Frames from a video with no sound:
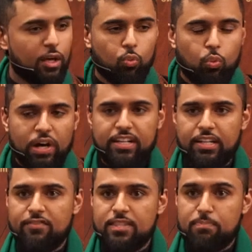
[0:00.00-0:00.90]
That
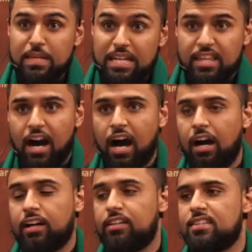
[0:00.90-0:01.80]
what gives me the
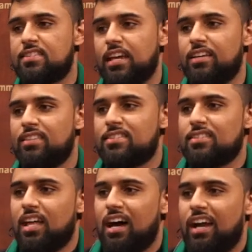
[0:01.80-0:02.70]
haq to say
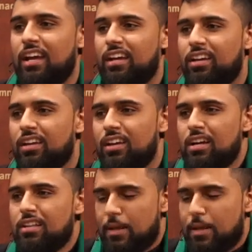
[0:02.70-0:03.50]
this line?